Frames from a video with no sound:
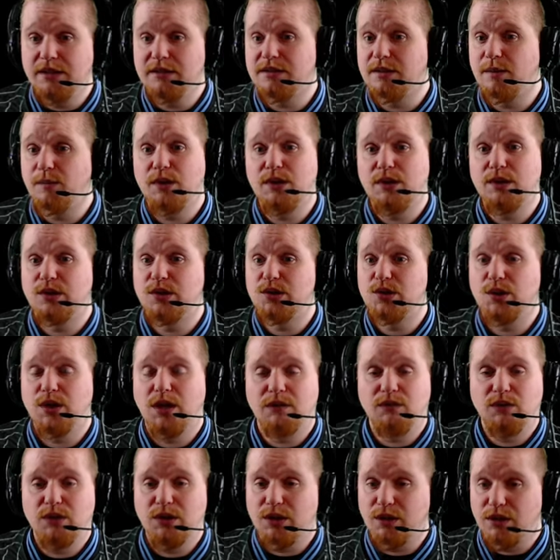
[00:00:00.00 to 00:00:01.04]
something that you're
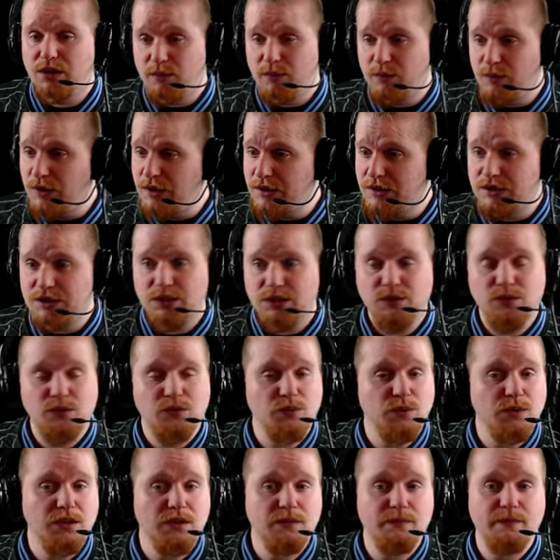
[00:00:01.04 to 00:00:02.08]
ever going to upgrade to Tier
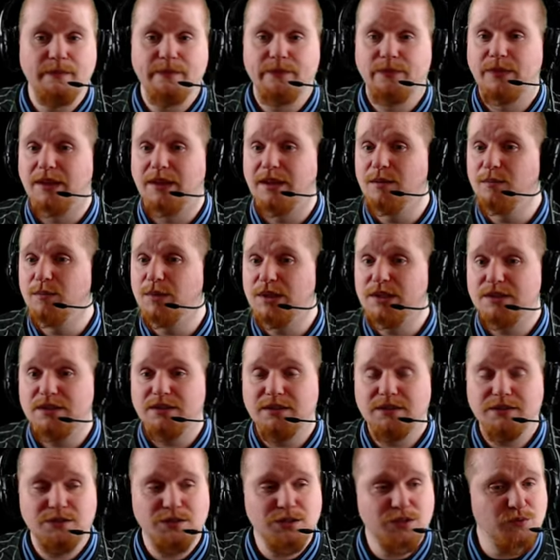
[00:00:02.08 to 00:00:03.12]
three. But
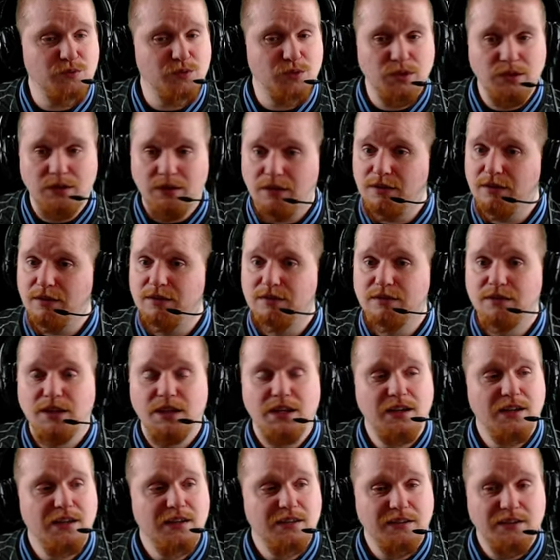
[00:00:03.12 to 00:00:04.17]
uh, just for lulz,
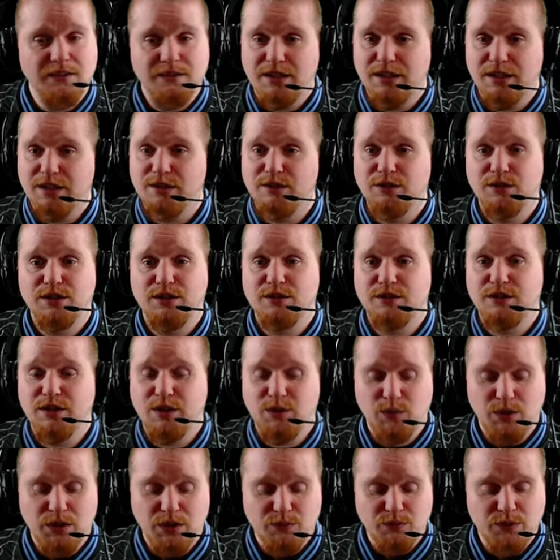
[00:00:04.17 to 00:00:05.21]
let's take a look and see
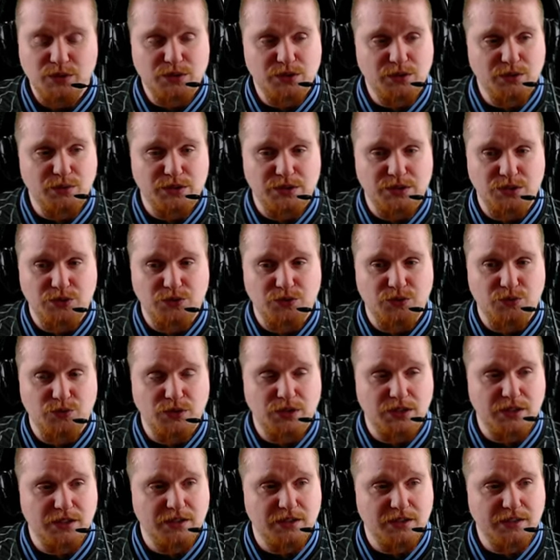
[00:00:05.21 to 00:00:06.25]
what it would do at Tier
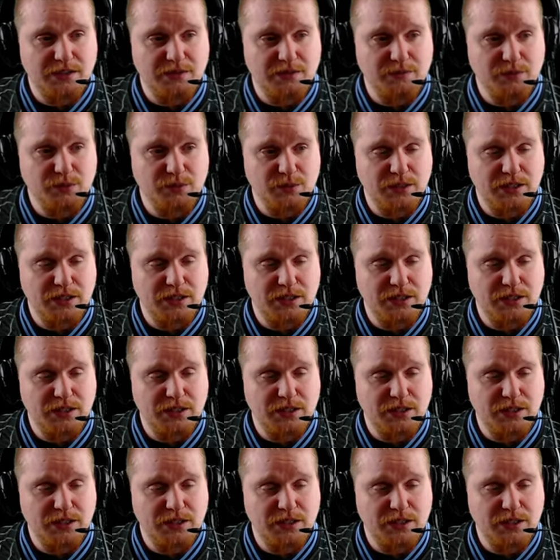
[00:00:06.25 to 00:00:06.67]
three. Um, do we